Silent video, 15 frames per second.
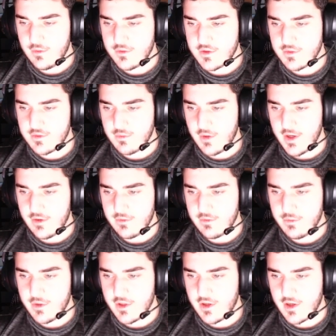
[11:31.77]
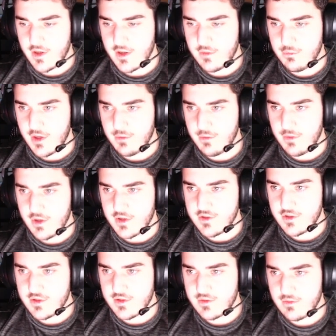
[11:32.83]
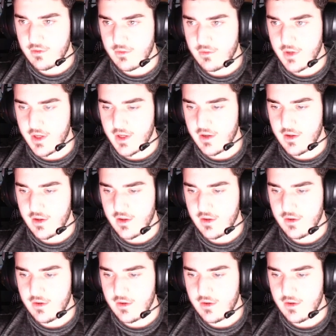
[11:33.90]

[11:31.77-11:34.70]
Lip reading: Just wild, but again, buy box just went away.